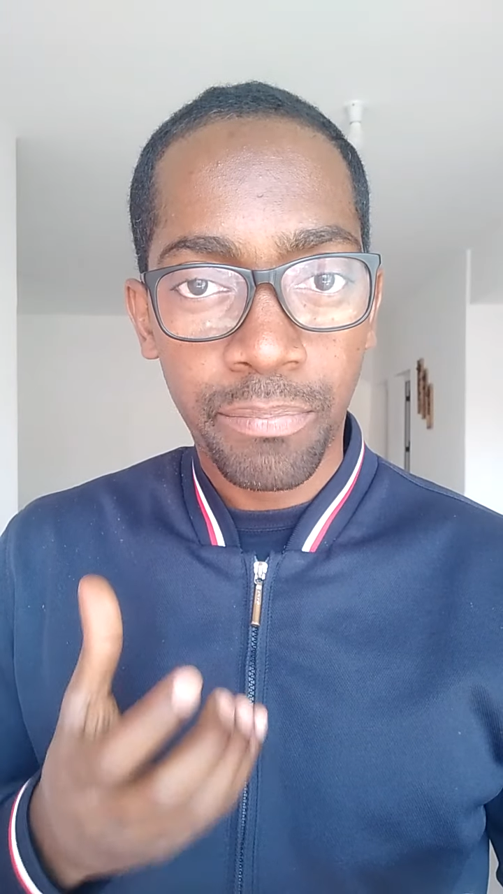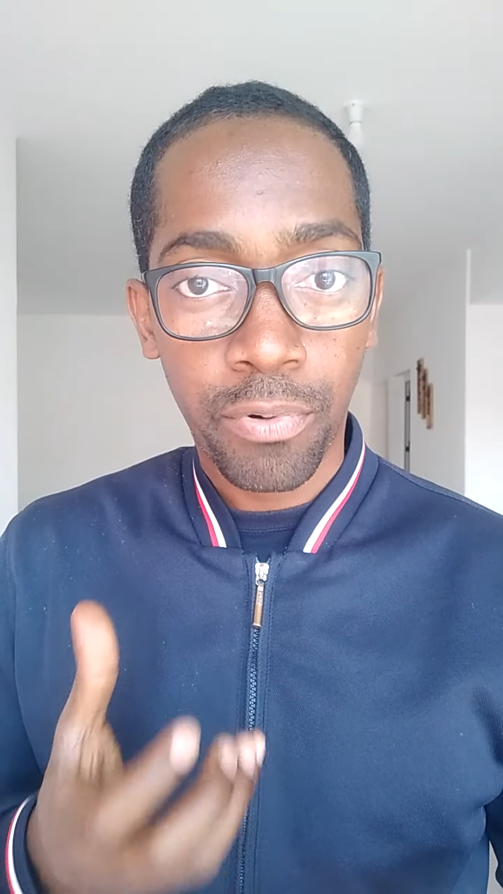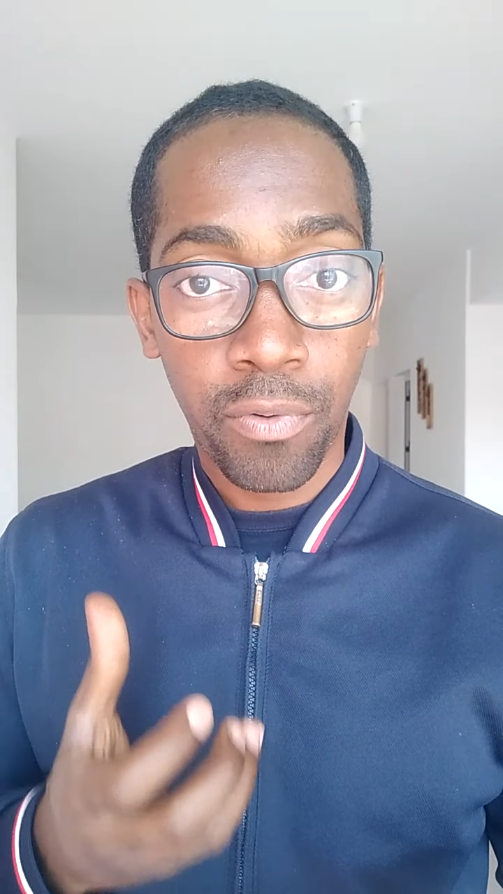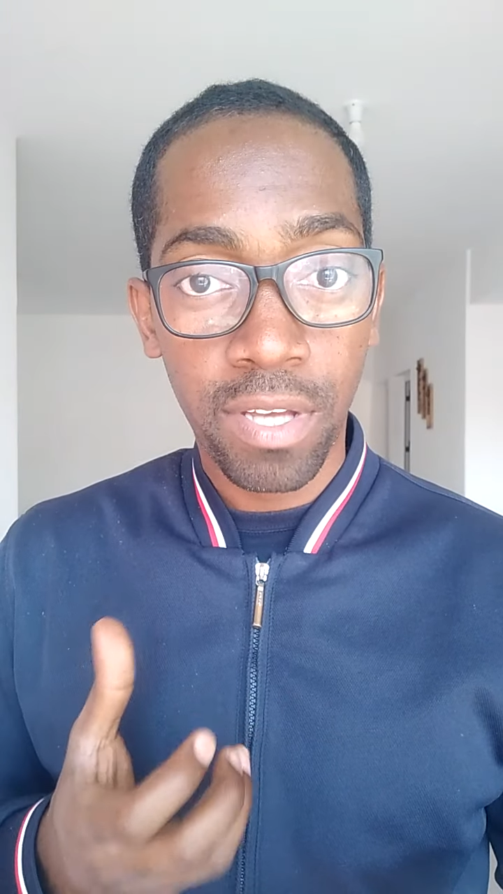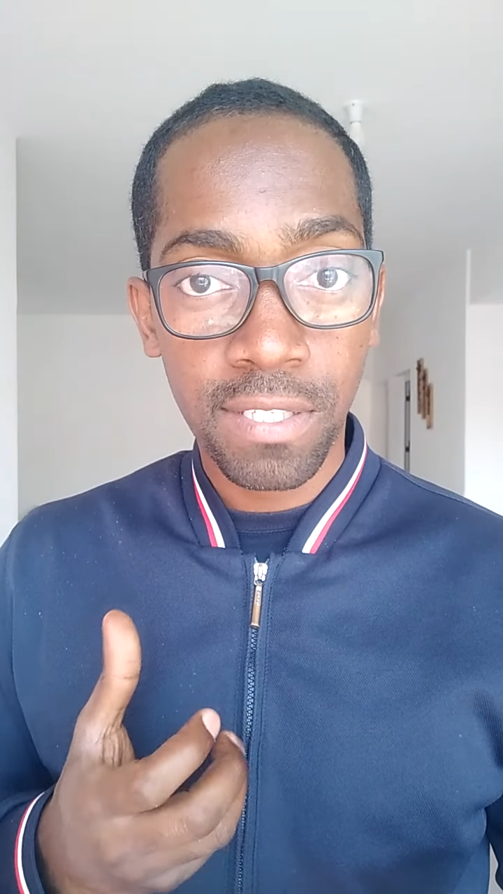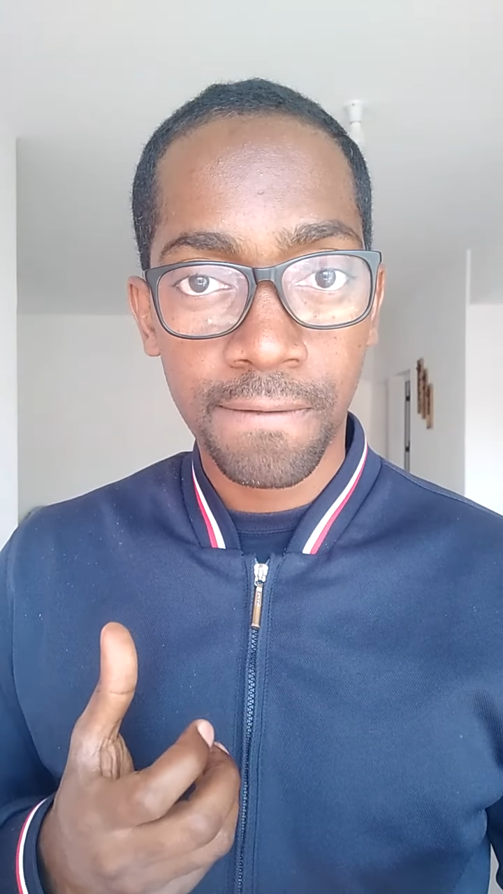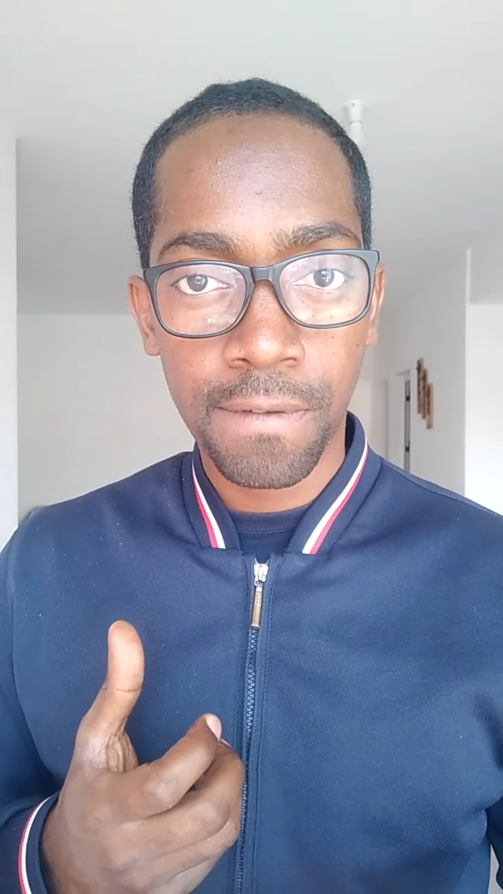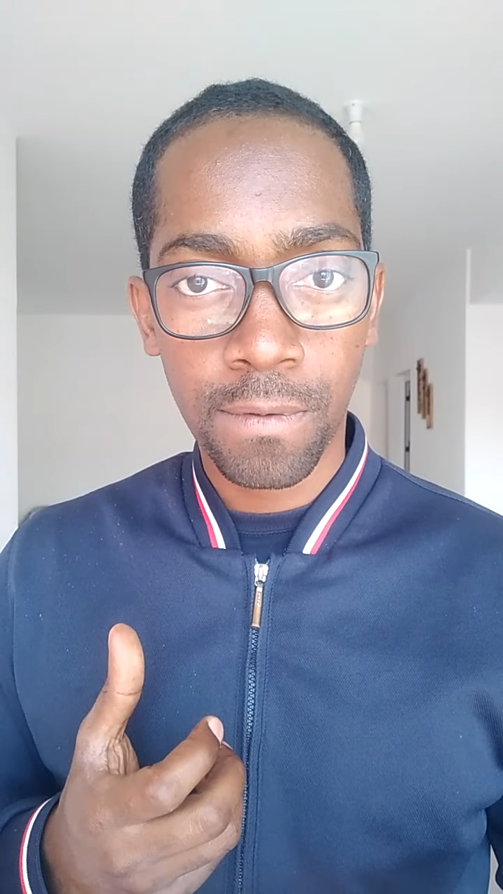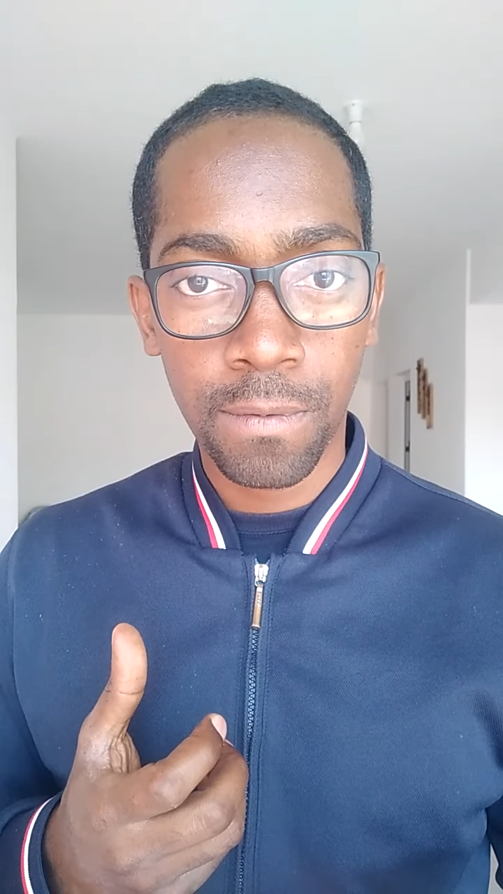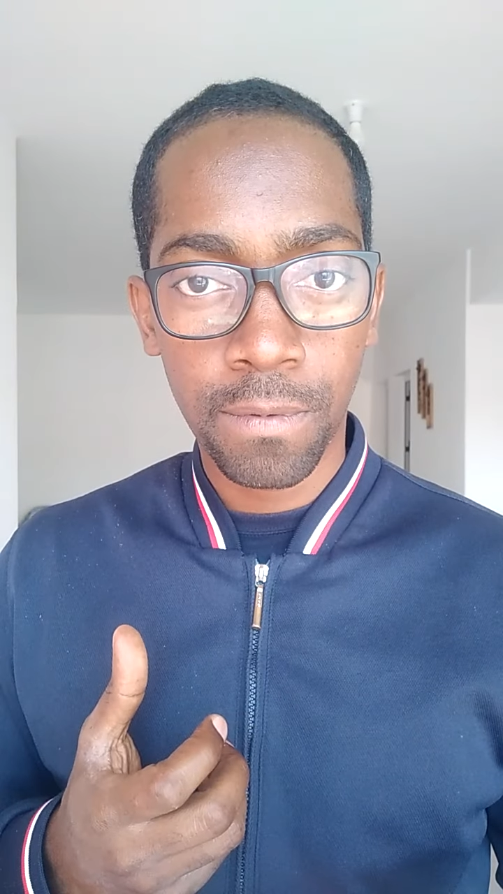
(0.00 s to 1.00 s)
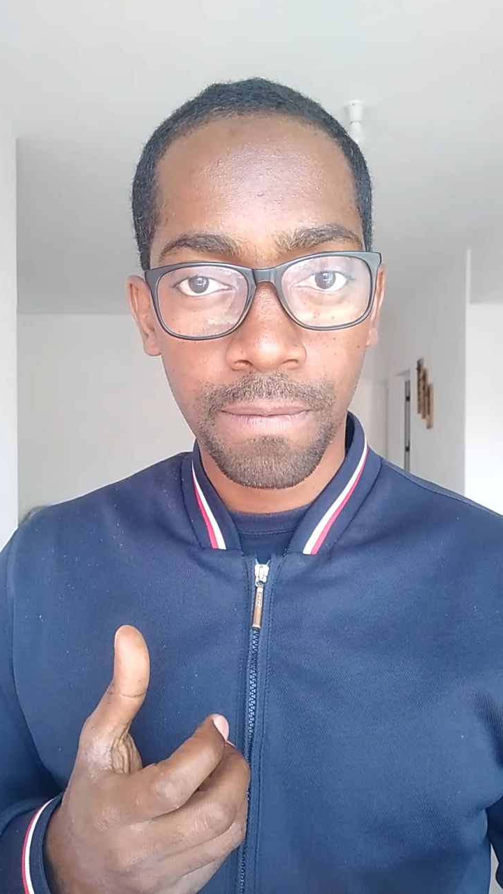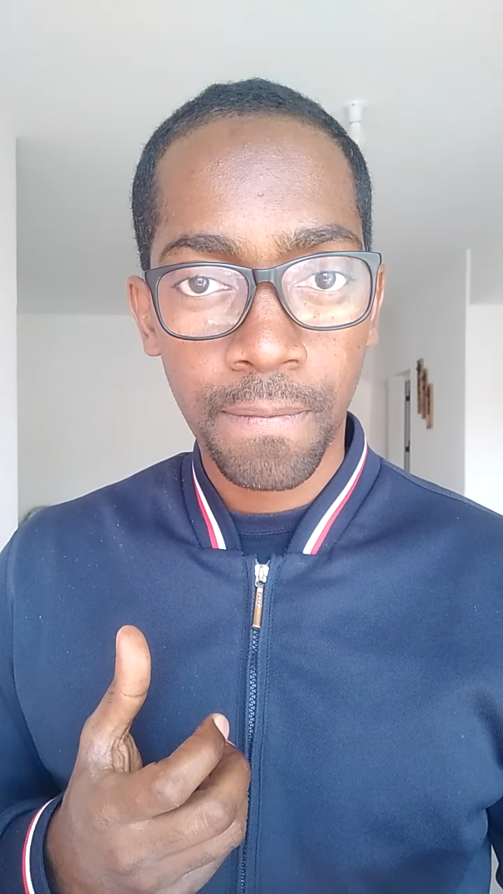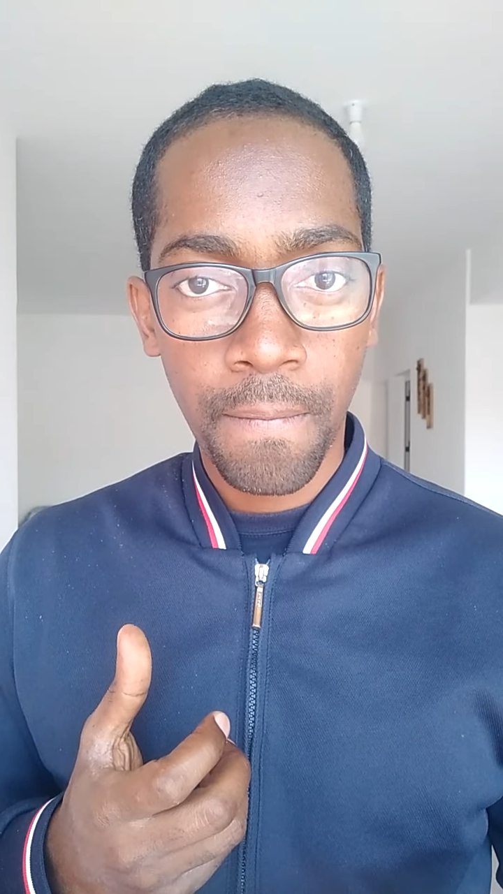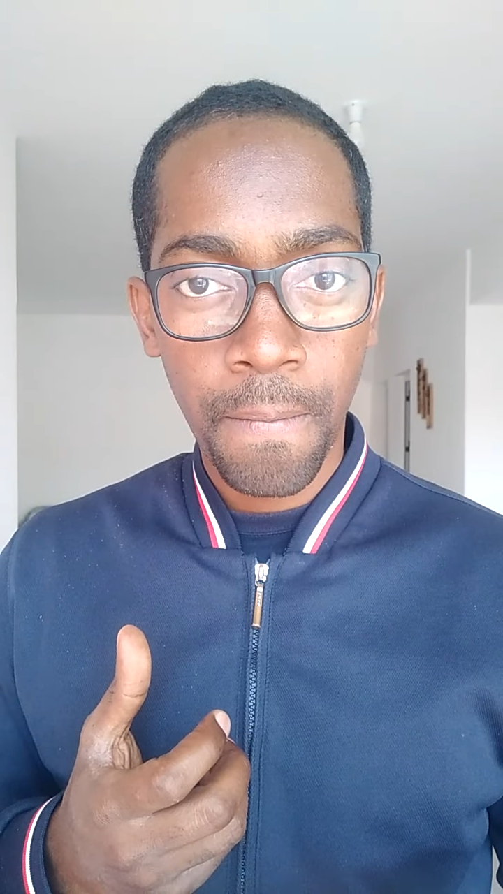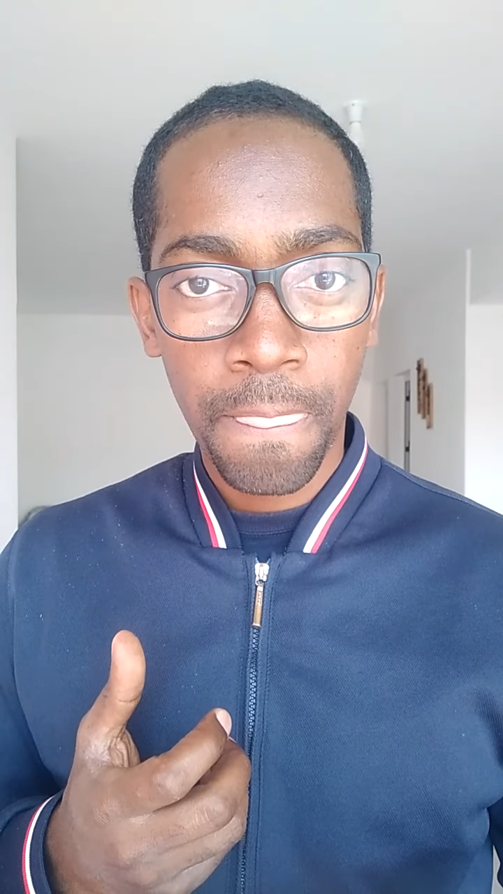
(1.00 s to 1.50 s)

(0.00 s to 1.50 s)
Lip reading: unprogressive school?